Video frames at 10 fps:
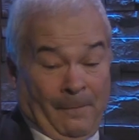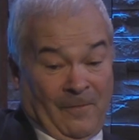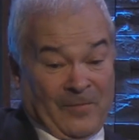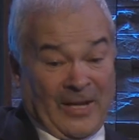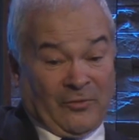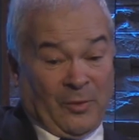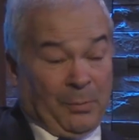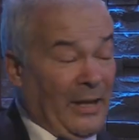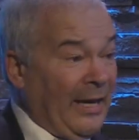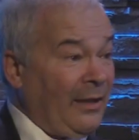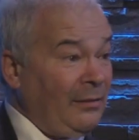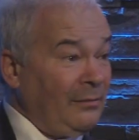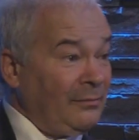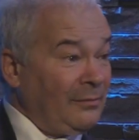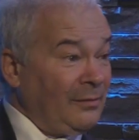If that's the plan,
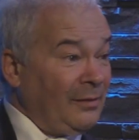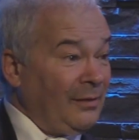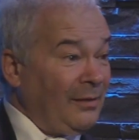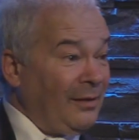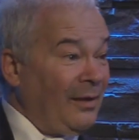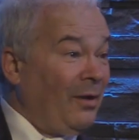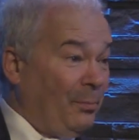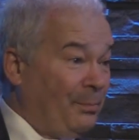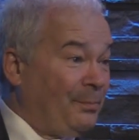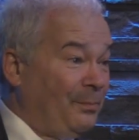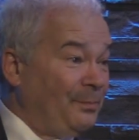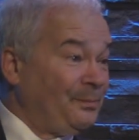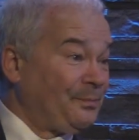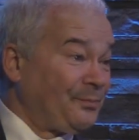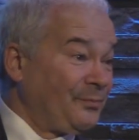that's not the plan. I
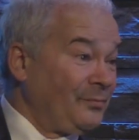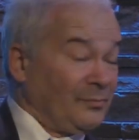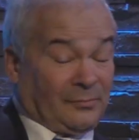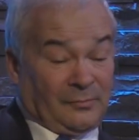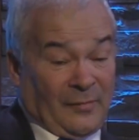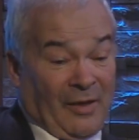don't think it is.